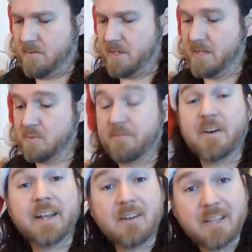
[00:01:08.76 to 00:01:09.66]
I guess we'll
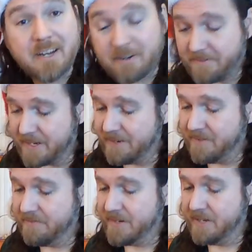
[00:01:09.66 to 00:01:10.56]
find out later if I have
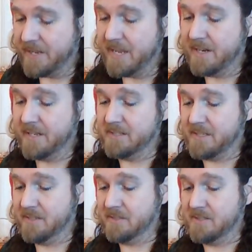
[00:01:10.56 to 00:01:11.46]
the video editing
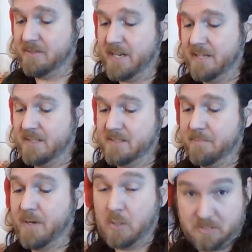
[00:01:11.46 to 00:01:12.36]
skills to edit this
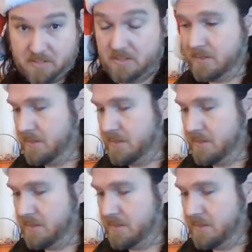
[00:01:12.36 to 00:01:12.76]
in post.